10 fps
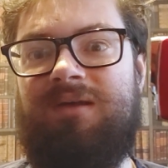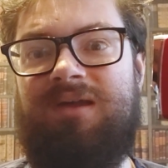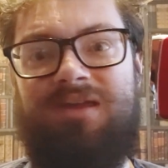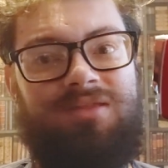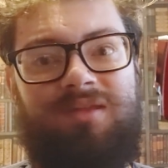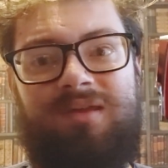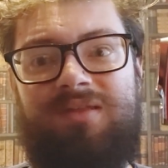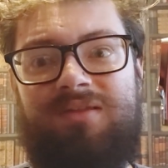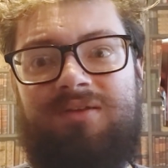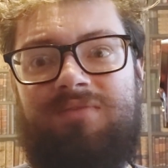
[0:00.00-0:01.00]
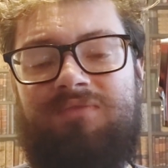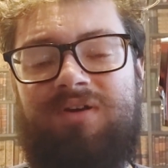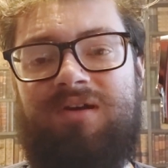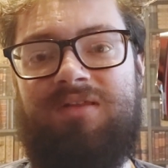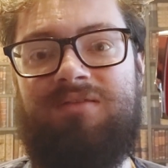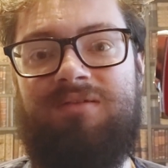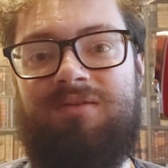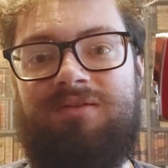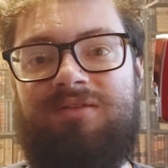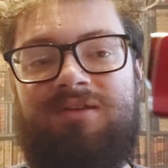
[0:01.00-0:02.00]
it's a good find.
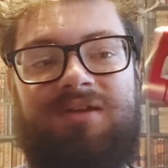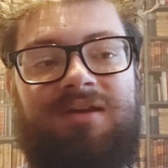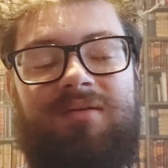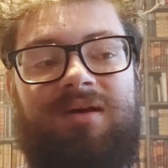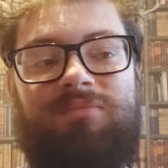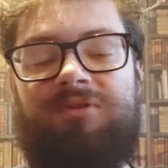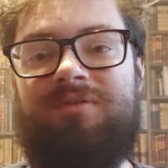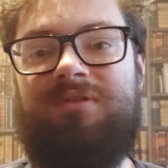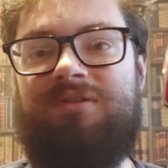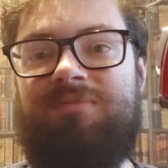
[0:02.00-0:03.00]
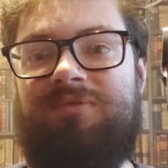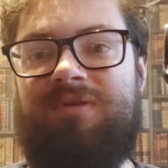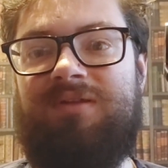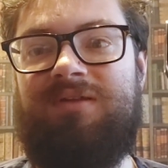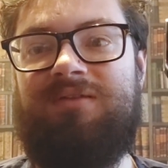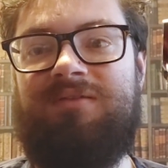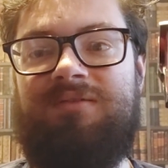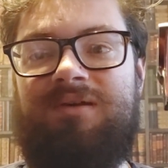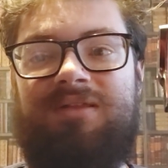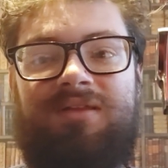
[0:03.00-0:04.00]
Honestly, I'm not disappointed.
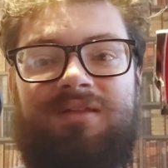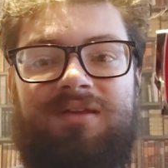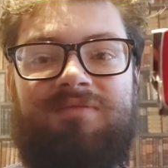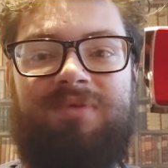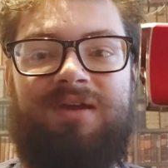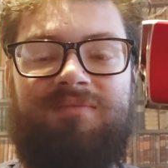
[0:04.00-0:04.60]
I didn't expect